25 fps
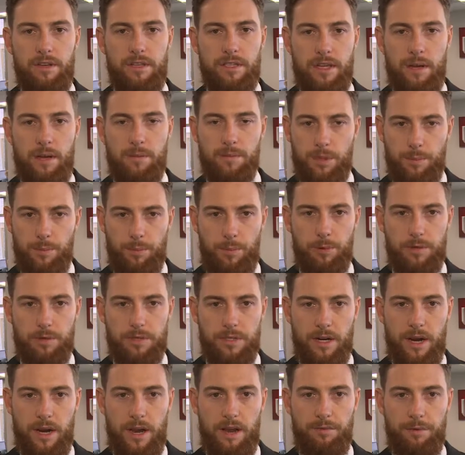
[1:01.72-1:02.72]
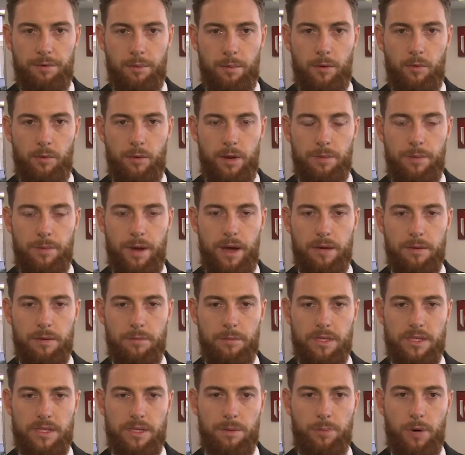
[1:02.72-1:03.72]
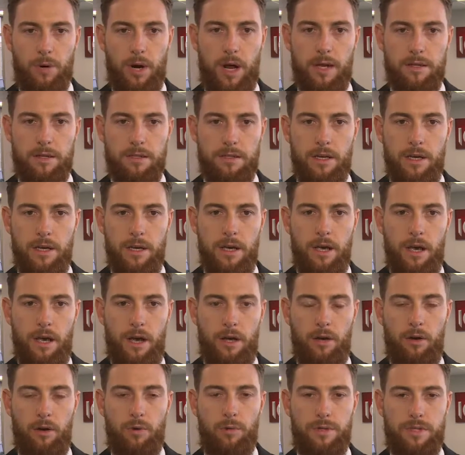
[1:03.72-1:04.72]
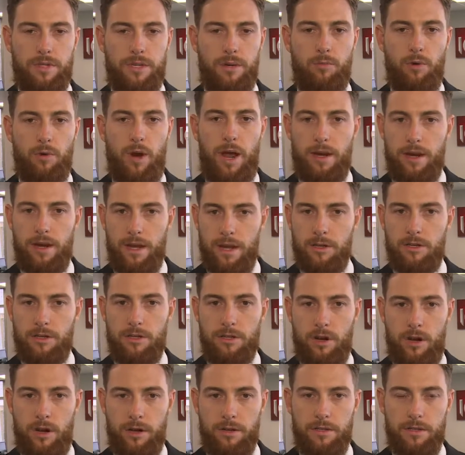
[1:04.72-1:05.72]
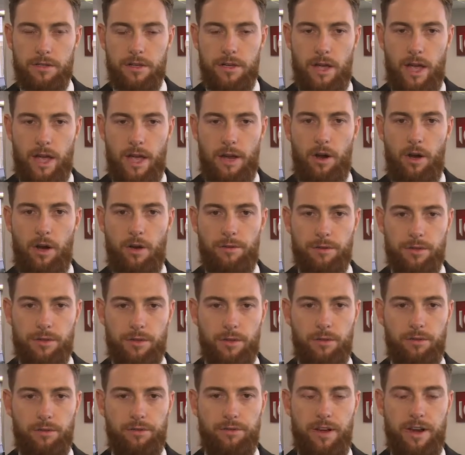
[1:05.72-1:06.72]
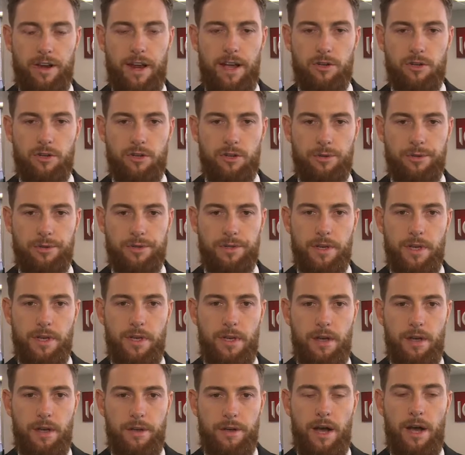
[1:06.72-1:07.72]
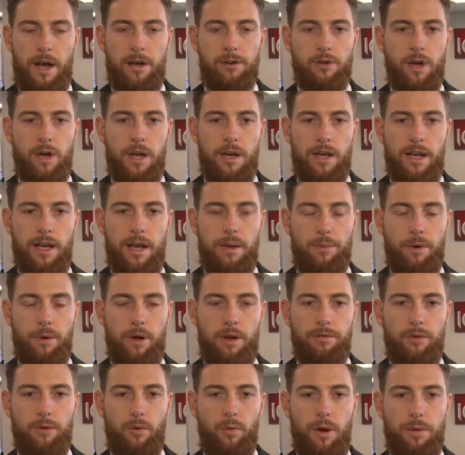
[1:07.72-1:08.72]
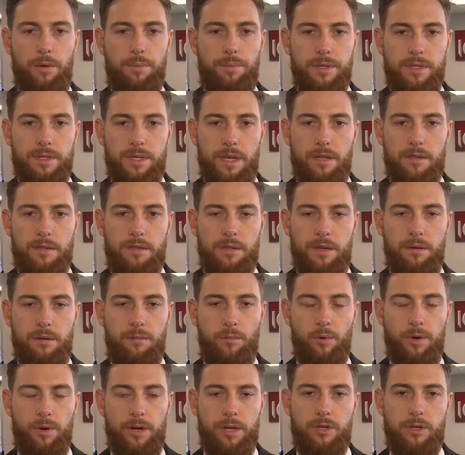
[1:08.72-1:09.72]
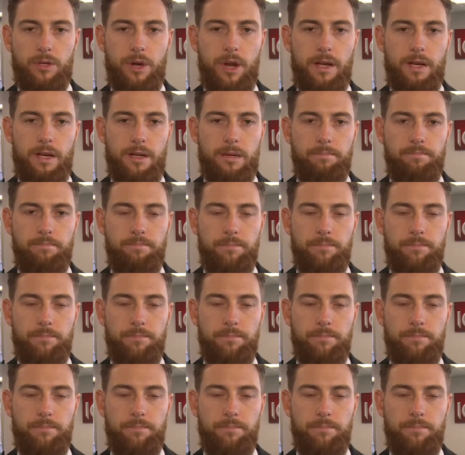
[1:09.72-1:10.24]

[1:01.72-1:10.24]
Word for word: some support today from a rebound in Mr. Price, along with some Rand hedge stocks and oversold financials, now trading up over 1% in morning trade.